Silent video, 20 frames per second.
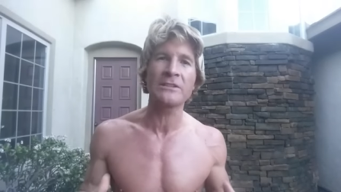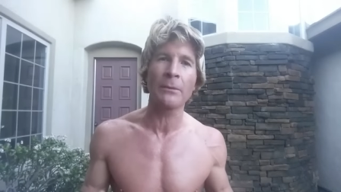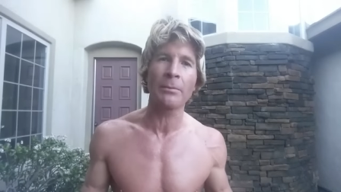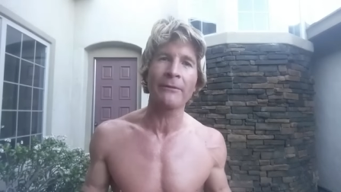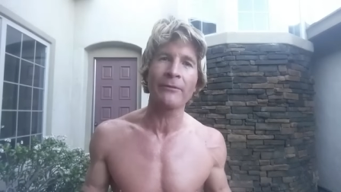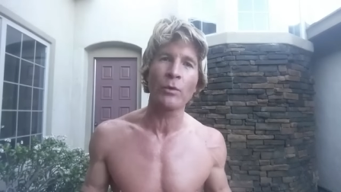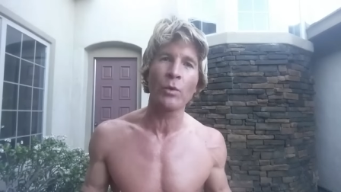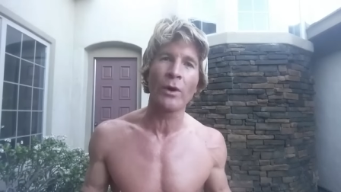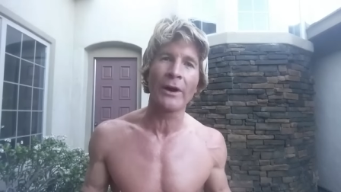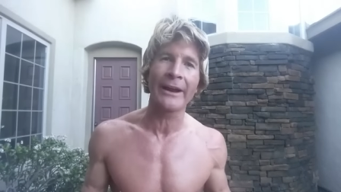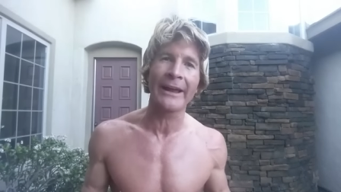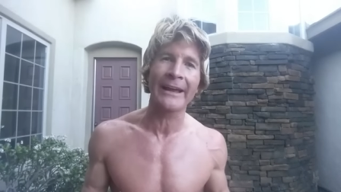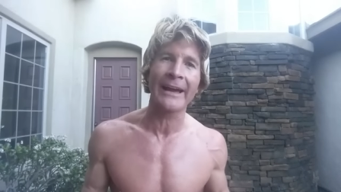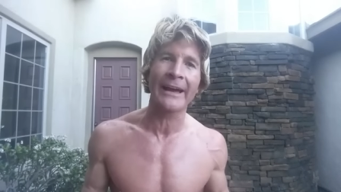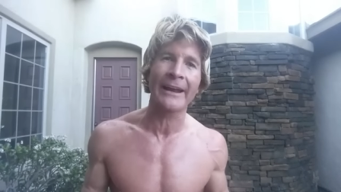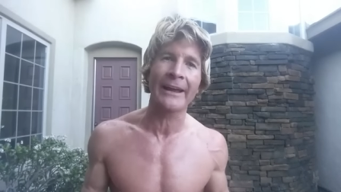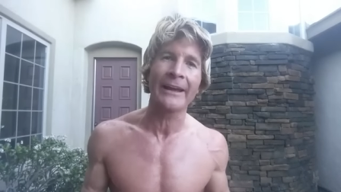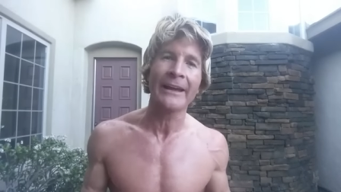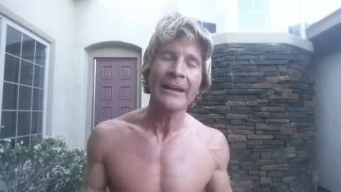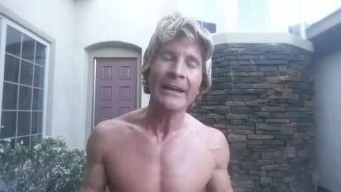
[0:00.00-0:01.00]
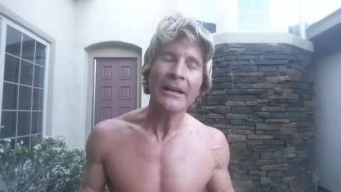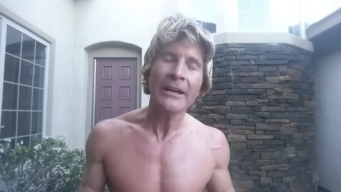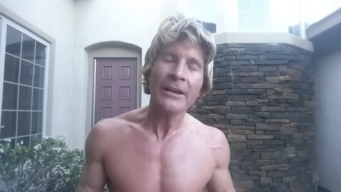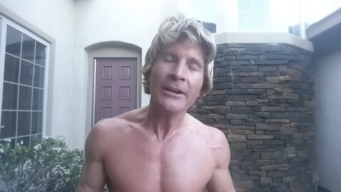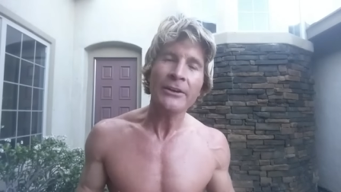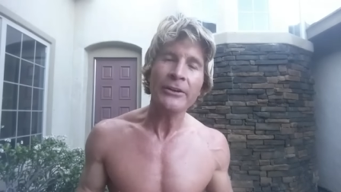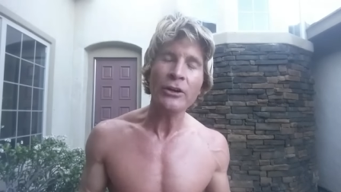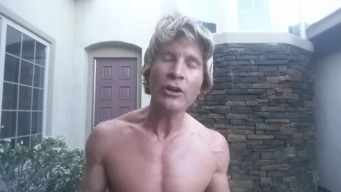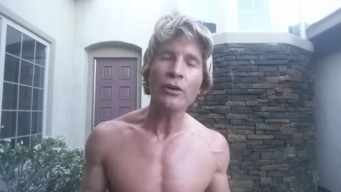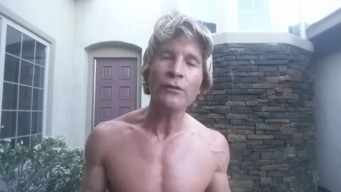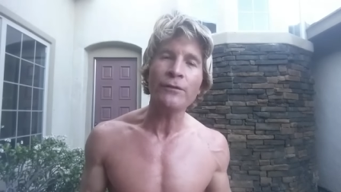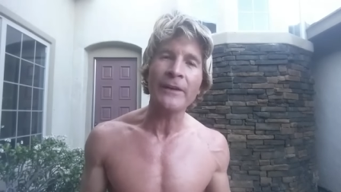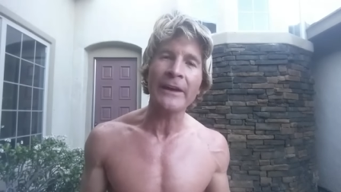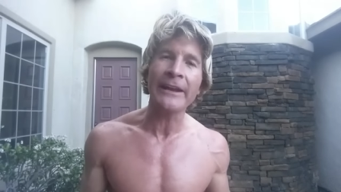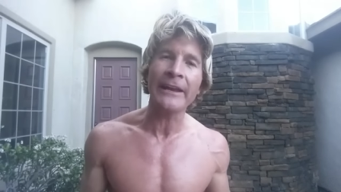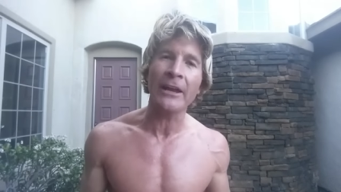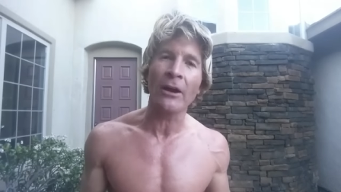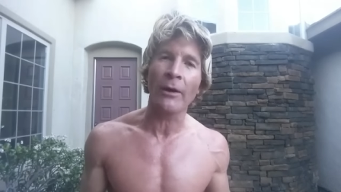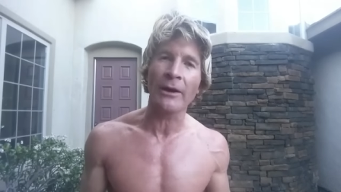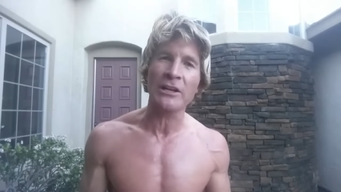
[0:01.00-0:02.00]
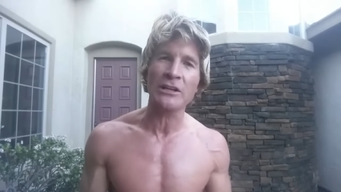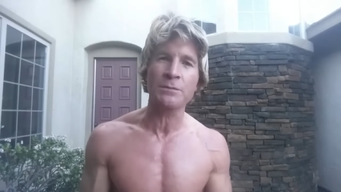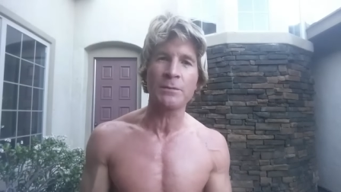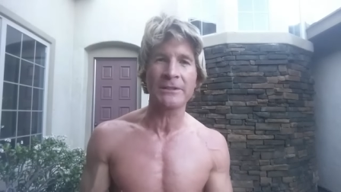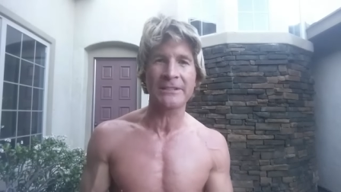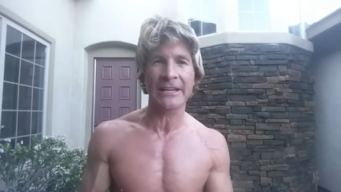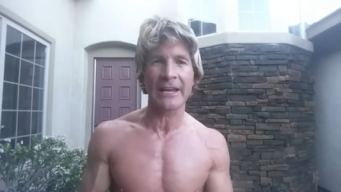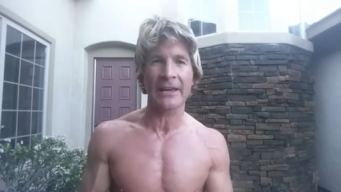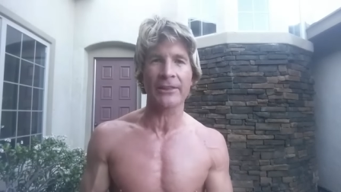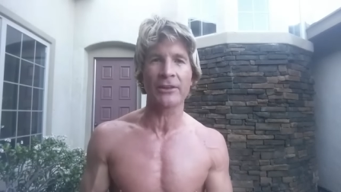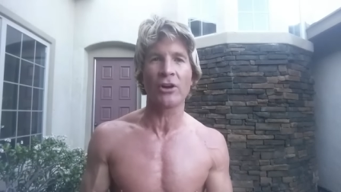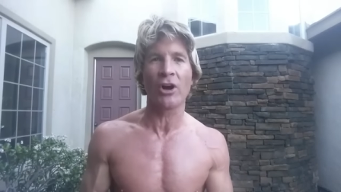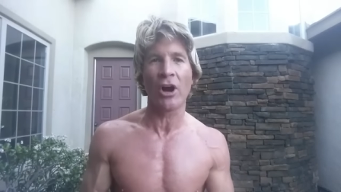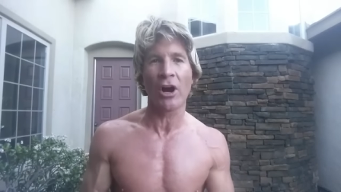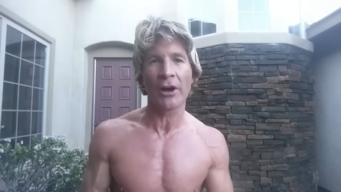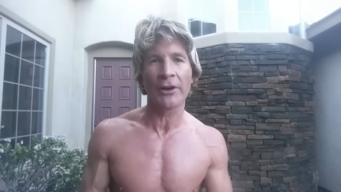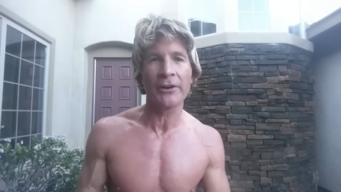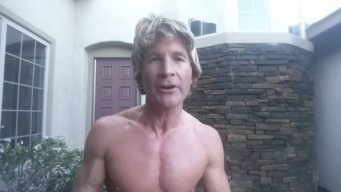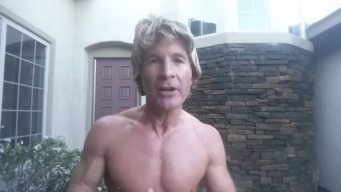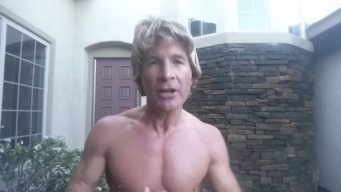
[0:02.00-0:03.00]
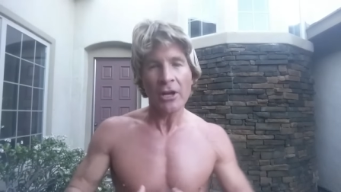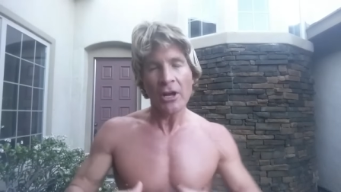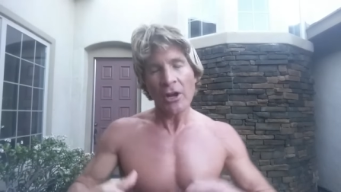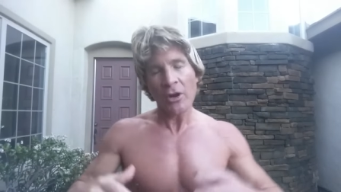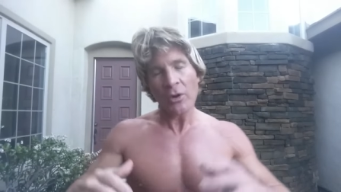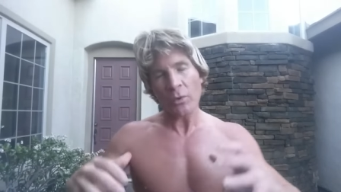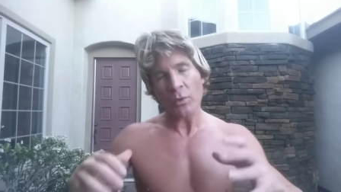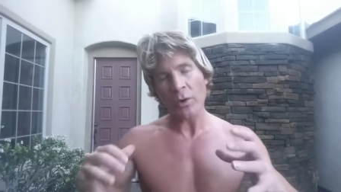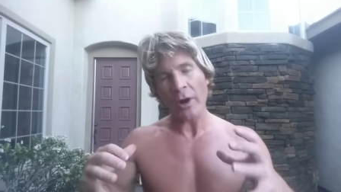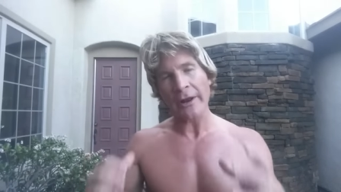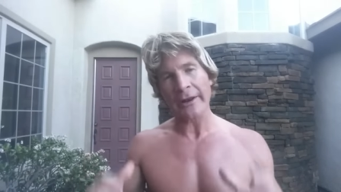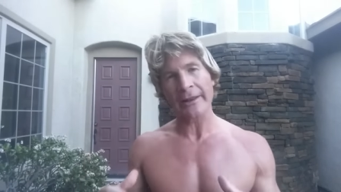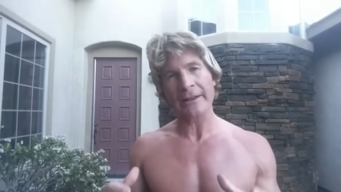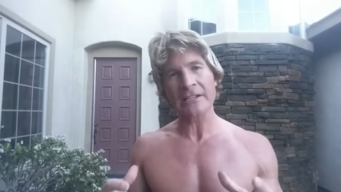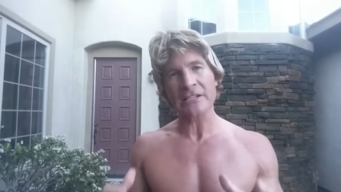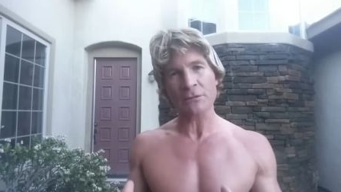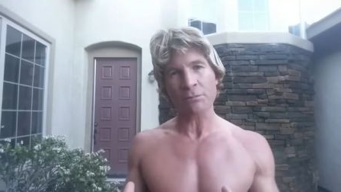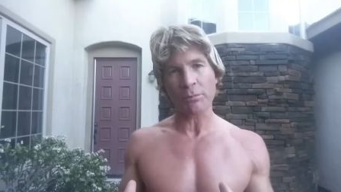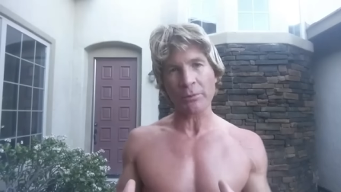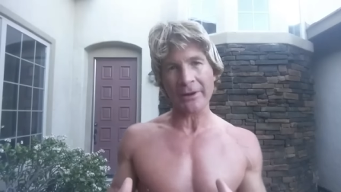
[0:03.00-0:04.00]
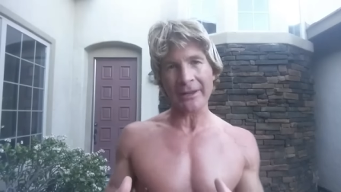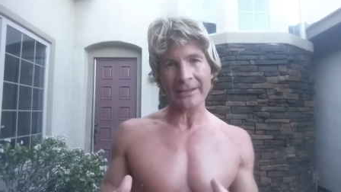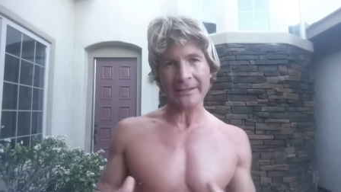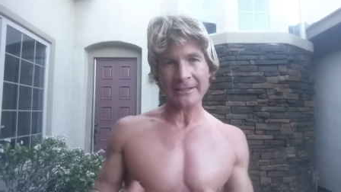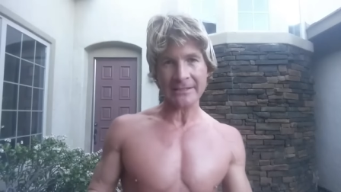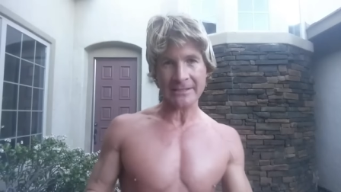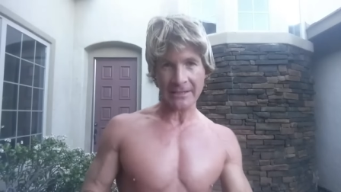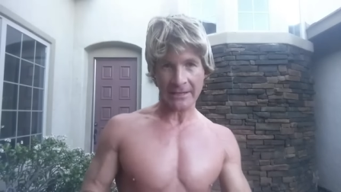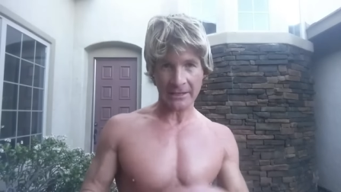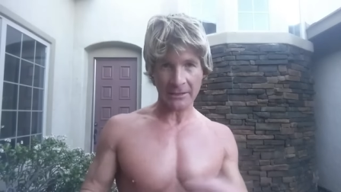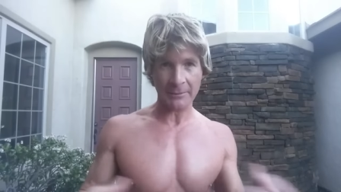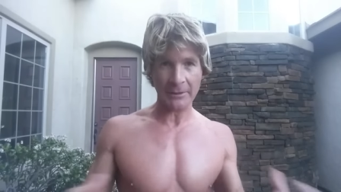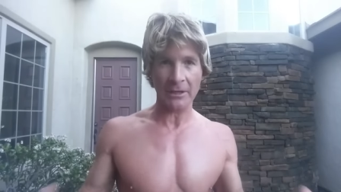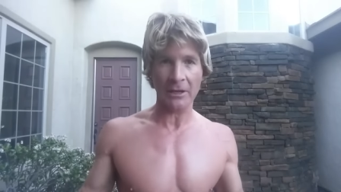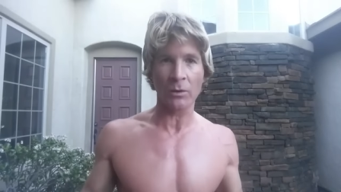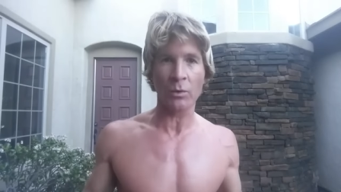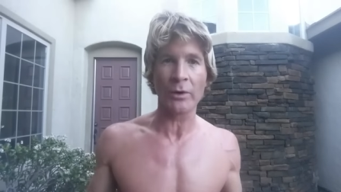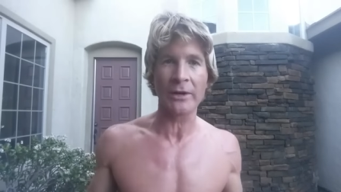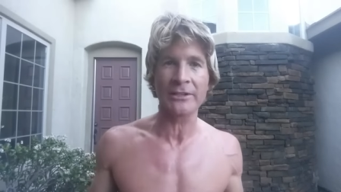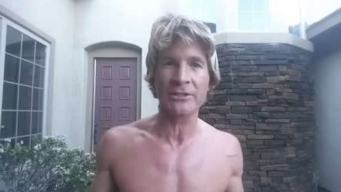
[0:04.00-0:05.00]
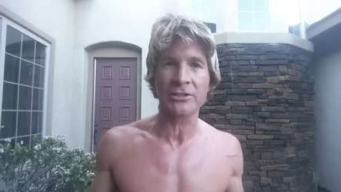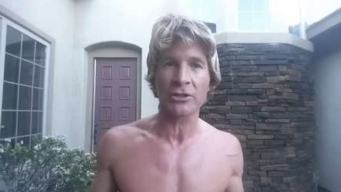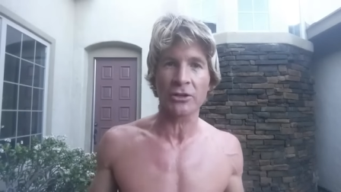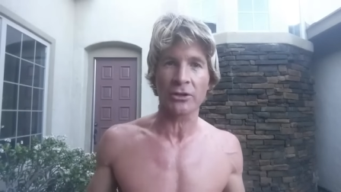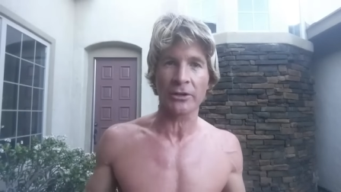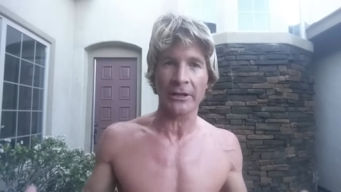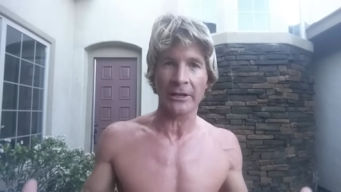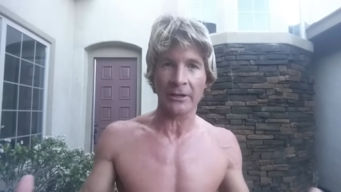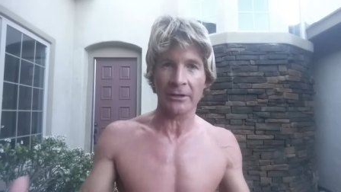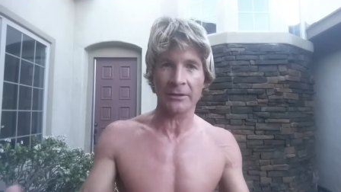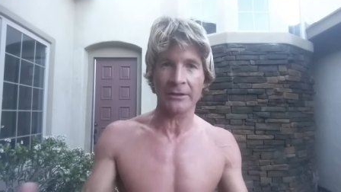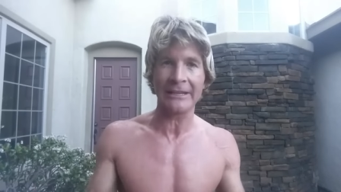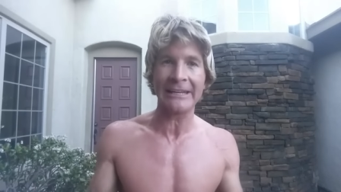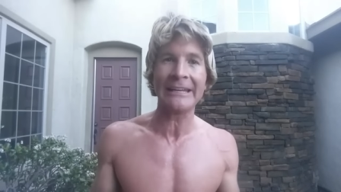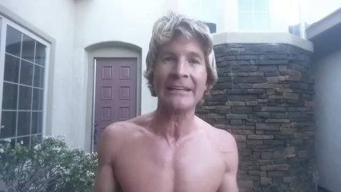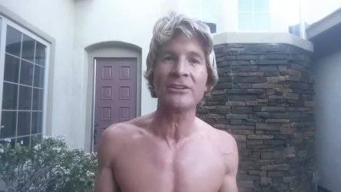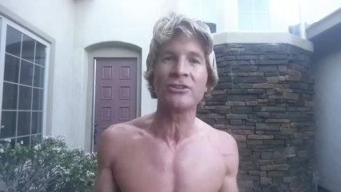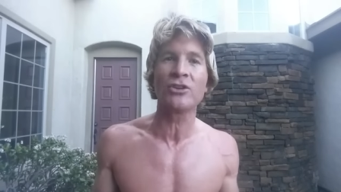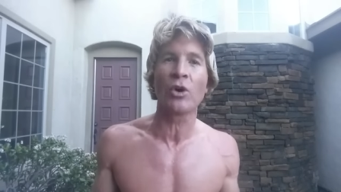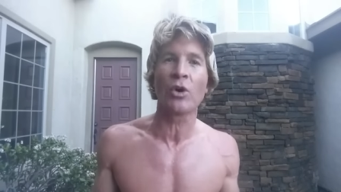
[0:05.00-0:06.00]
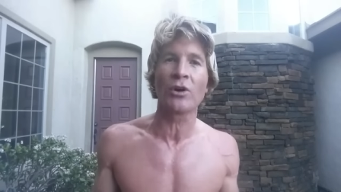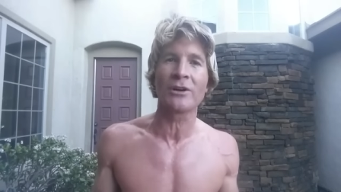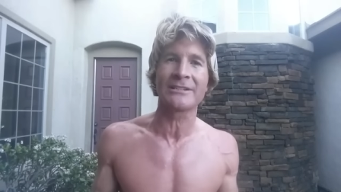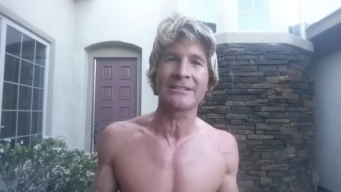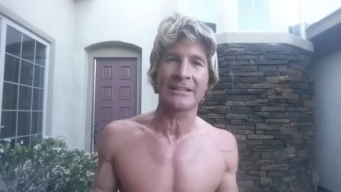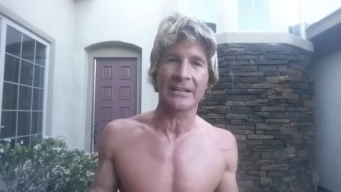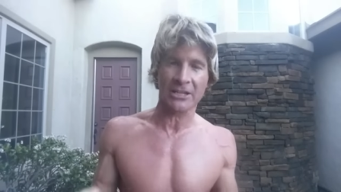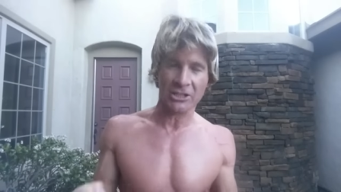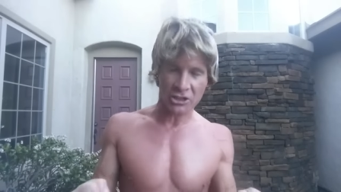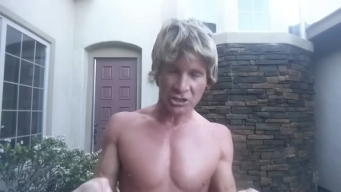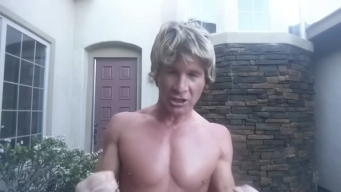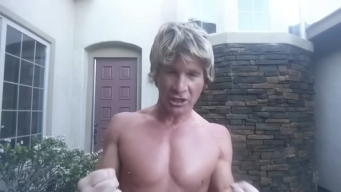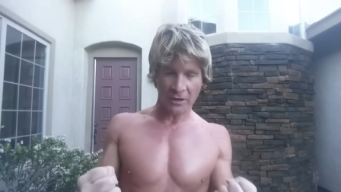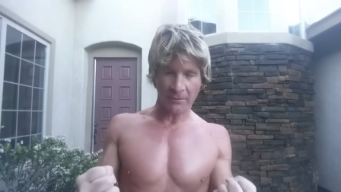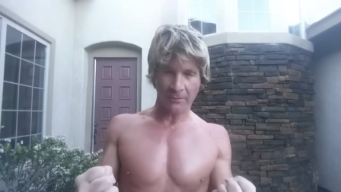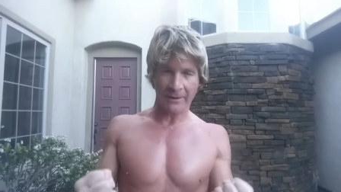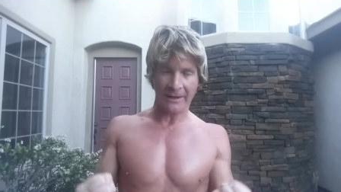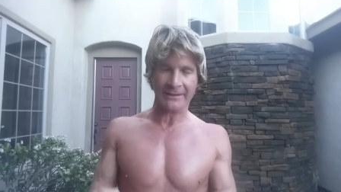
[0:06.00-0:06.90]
up everyone? I got a new video I just put together on running sprints in the middle of winter and indoors at a gym.